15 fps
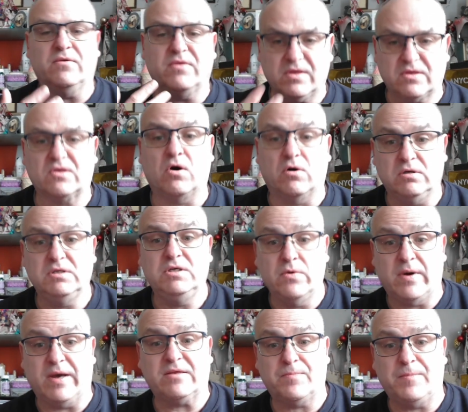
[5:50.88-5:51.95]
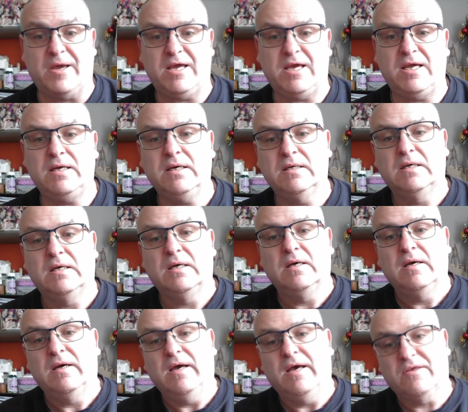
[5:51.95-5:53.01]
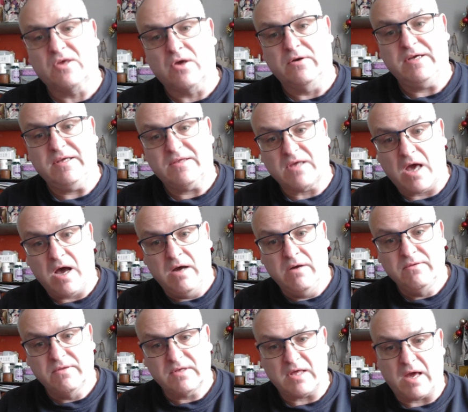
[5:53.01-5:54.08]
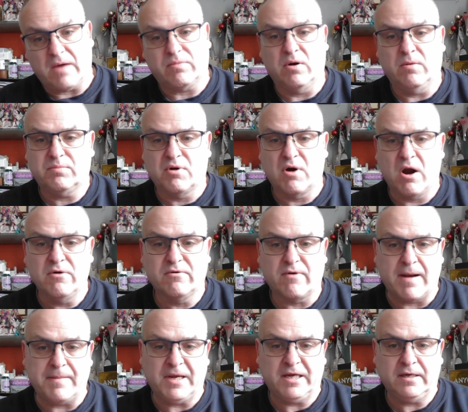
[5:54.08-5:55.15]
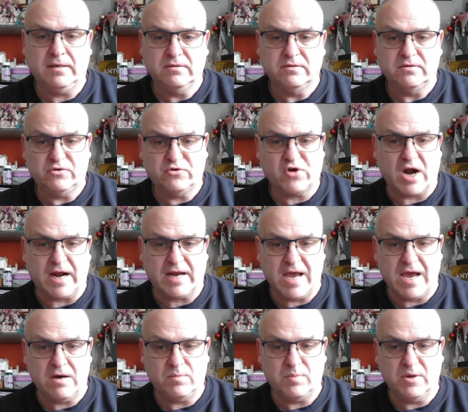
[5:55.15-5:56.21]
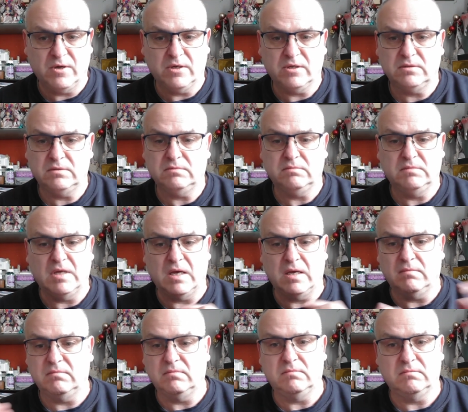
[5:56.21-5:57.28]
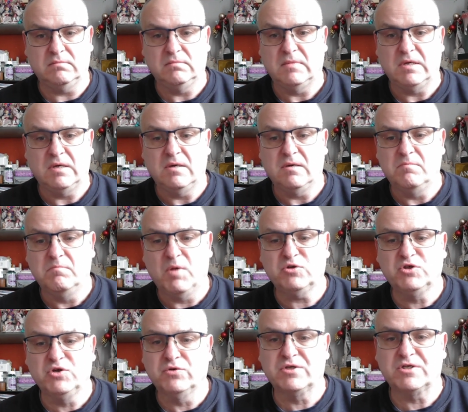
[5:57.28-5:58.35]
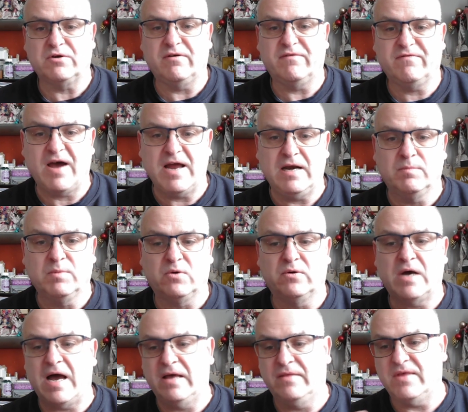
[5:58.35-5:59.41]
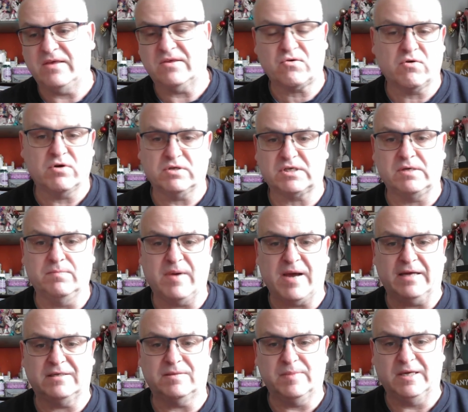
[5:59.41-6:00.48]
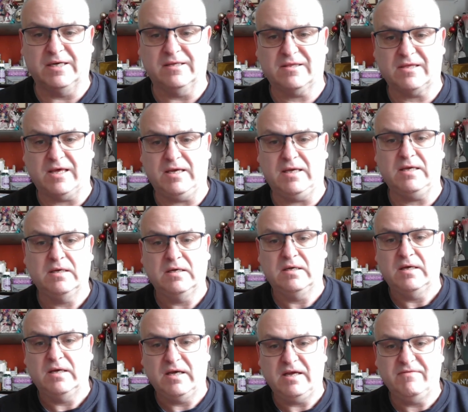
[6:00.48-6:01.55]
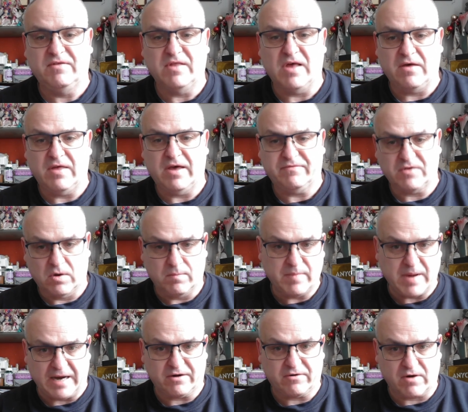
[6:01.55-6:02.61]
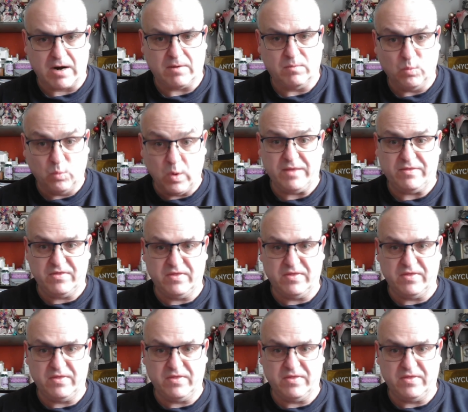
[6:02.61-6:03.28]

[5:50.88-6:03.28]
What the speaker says: It's got USB. It's got its own separate programming track output. Modules are available, and there's cross compatibility, even though they've gone bankrupt with